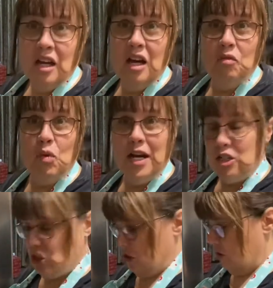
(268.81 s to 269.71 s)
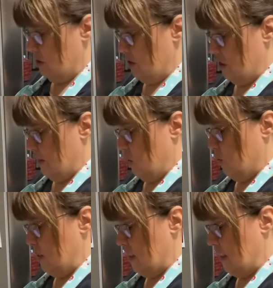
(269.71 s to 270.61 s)
of white sugar to my
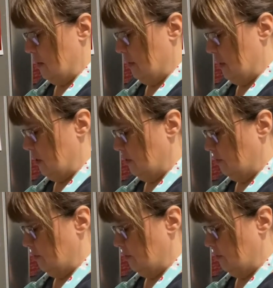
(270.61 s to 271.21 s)
1 stick of butter.